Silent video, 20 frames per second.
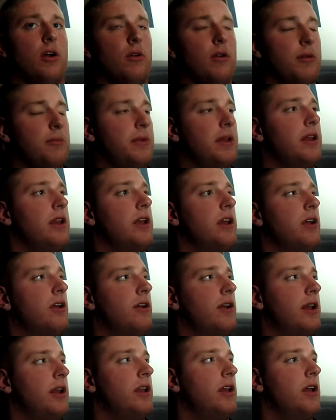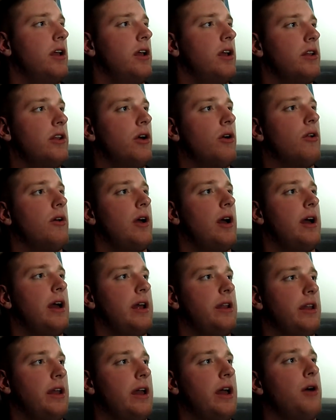already been here and know
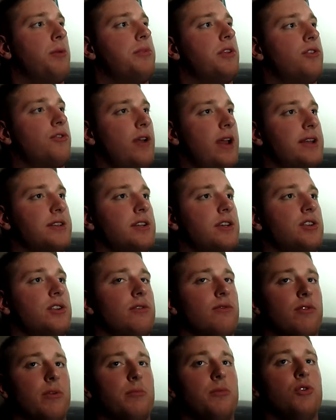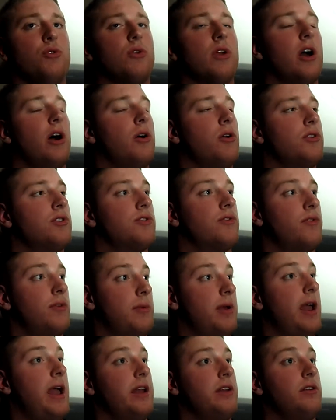that help the transition from new coach
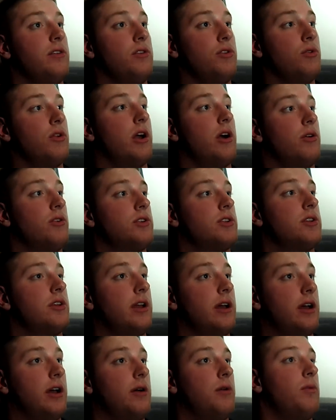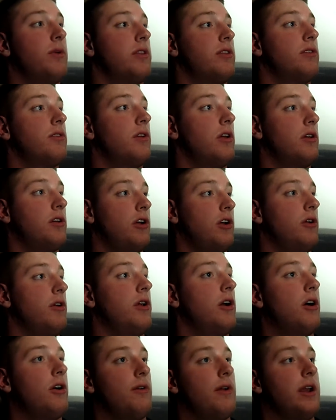from a head new coach uh, with
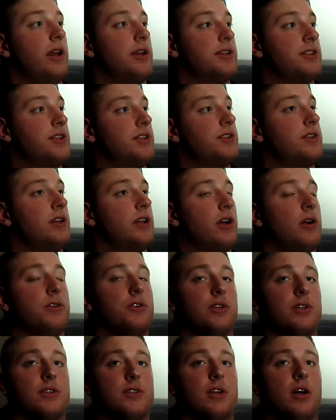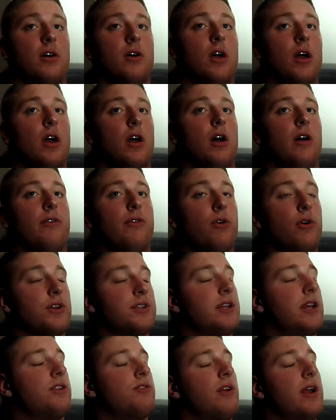current already assistant coaches. So, of
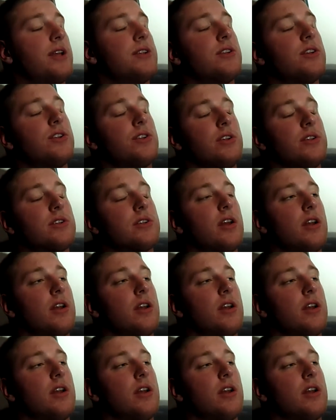course, that transition